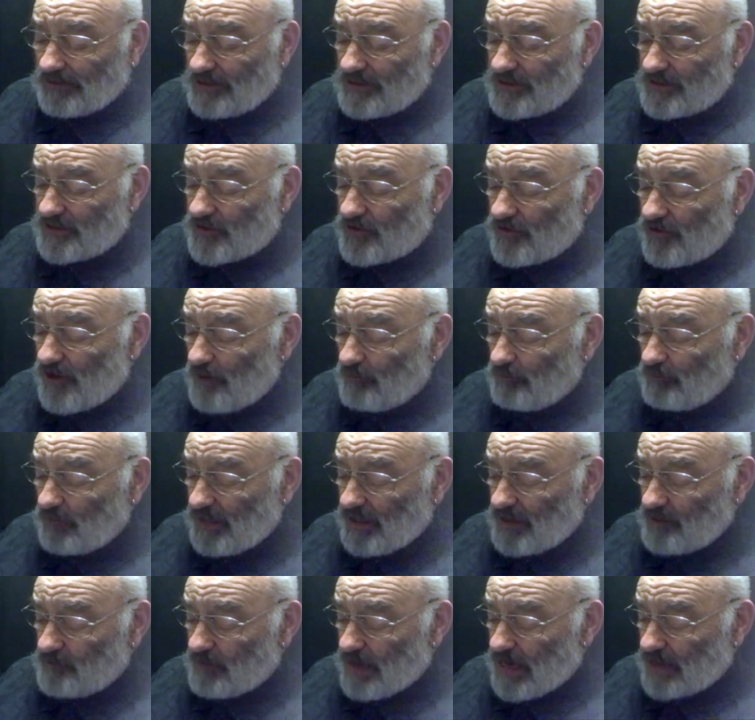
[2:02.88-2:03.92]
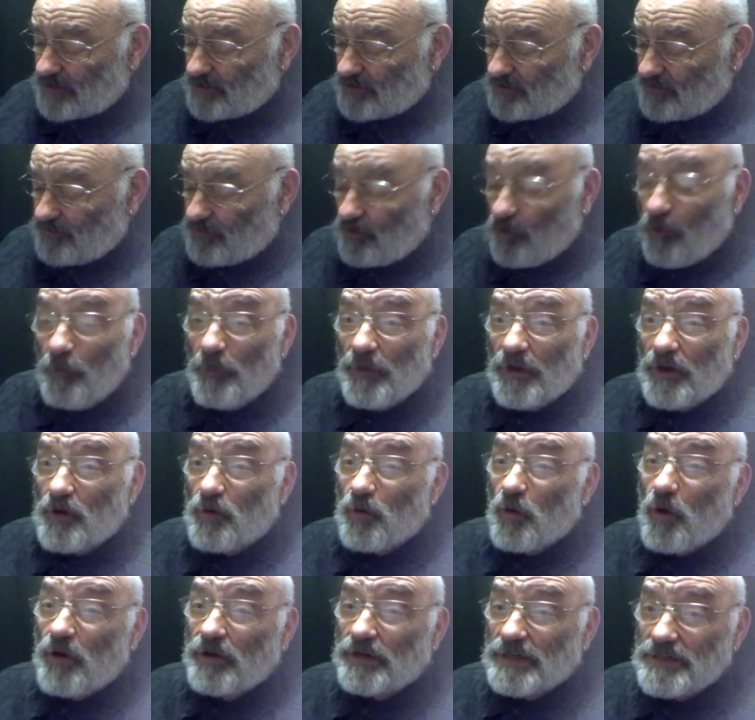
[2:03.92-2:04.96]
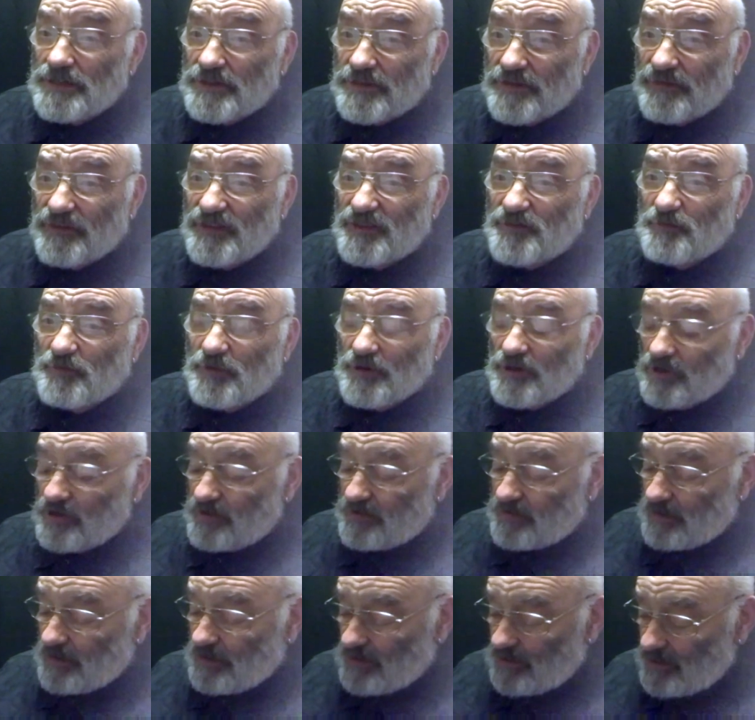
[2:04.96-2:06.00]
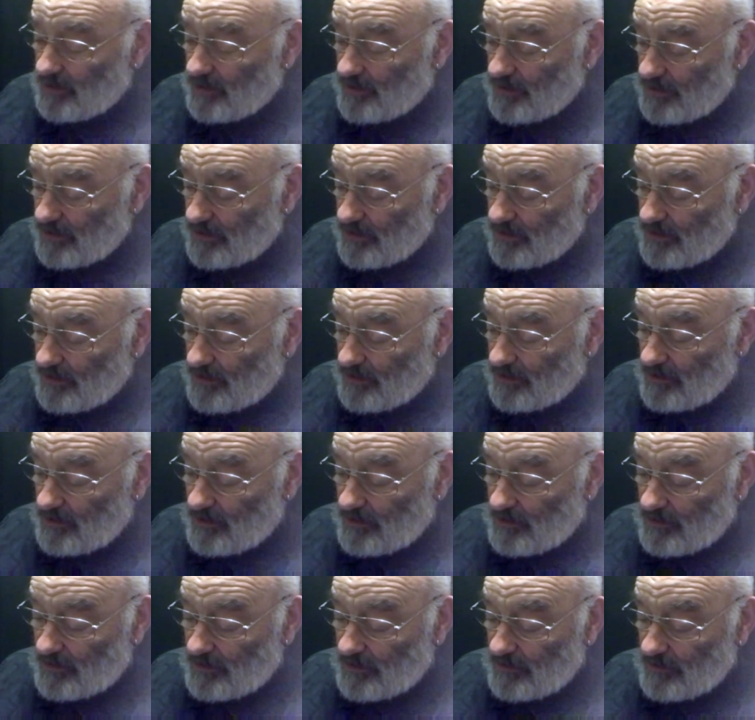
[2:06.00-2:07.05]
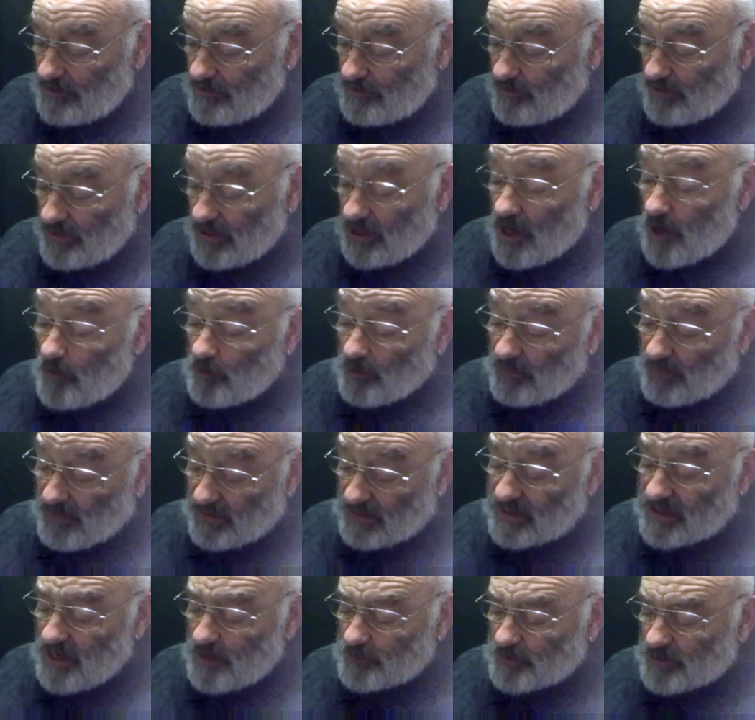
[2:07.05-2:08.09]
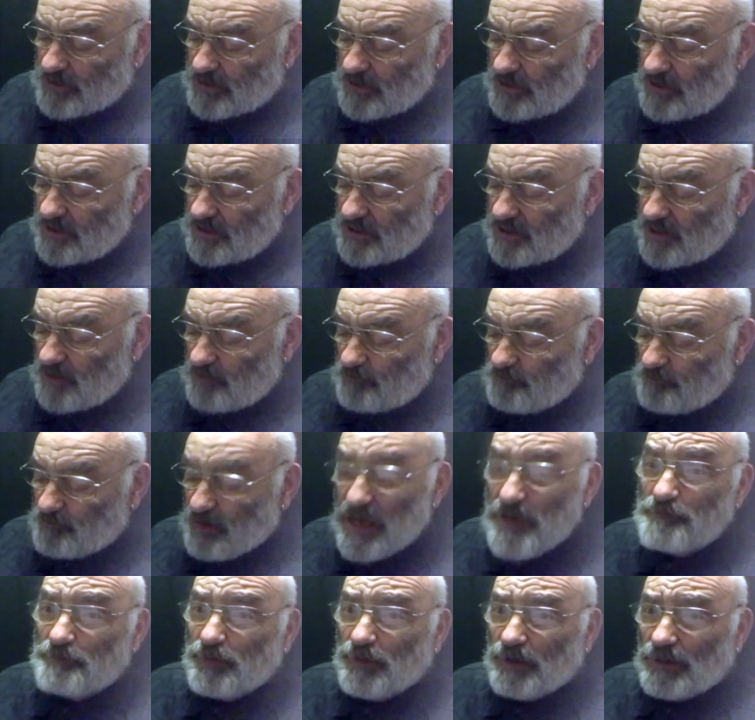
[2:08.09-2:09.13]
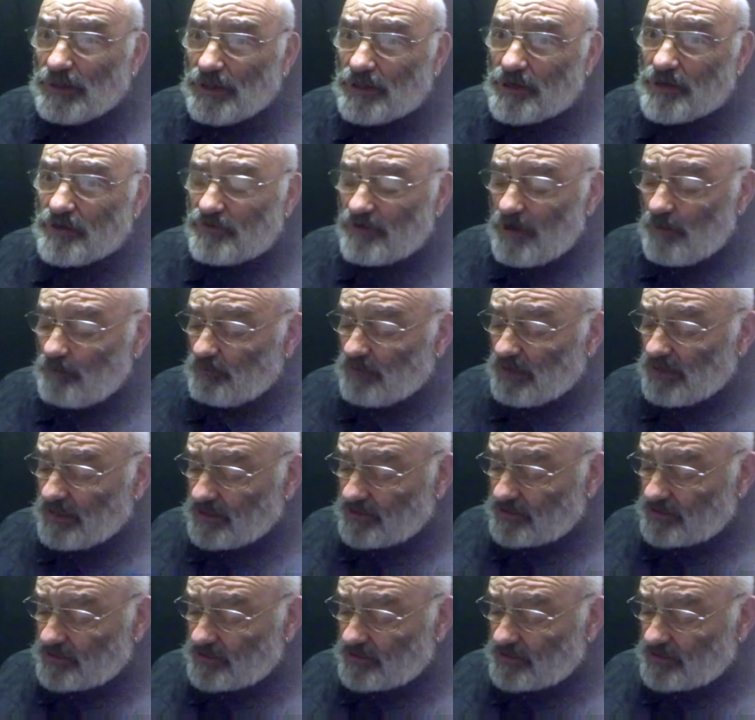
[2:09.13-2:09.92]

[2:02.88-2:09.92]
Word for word: is crumbling back to form the quarries of its birth. With a couple of exceptions, the people are crumbling